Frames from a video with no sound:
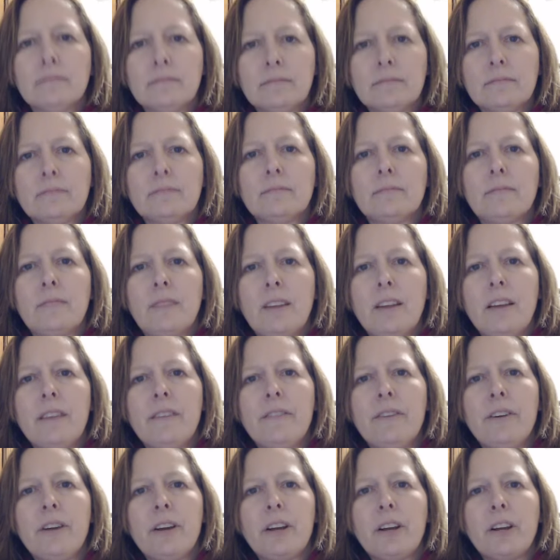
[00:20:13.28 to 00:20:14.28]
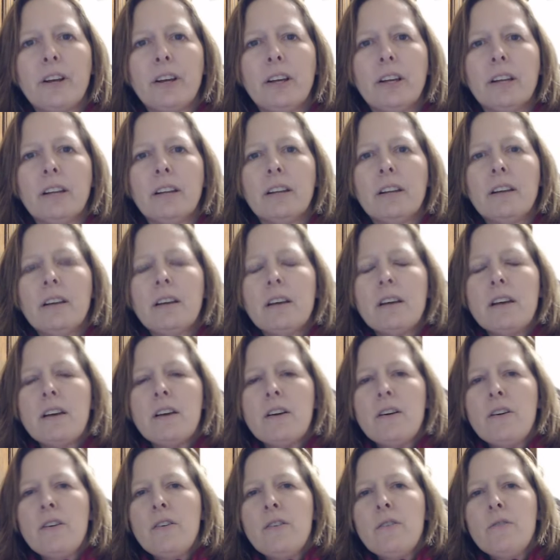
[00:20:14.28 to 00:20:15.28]
Mm-hmm. Yeah, very good.
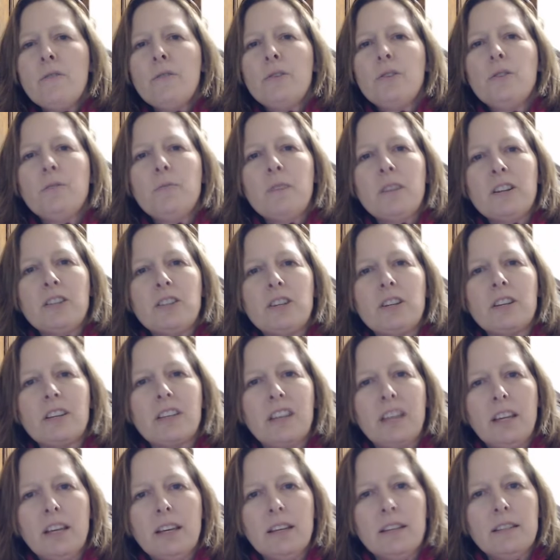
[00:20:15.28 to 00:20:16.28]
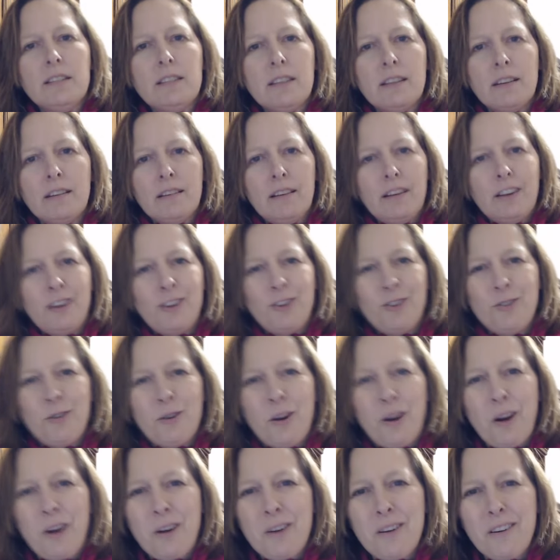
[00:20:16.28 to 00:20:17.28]
Well, you mentioned kids, and, and
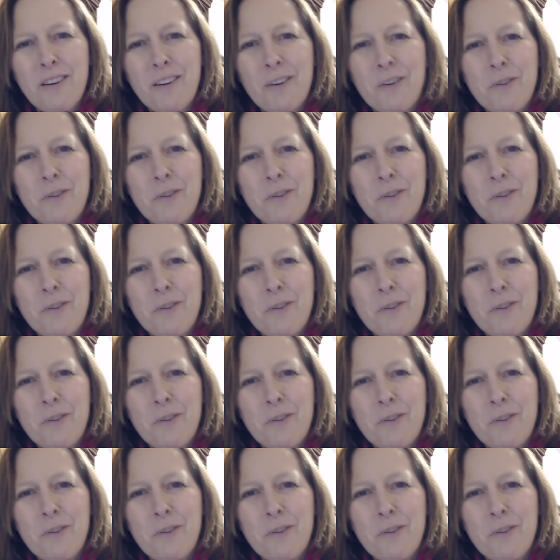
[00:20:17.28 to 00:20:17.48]
you are,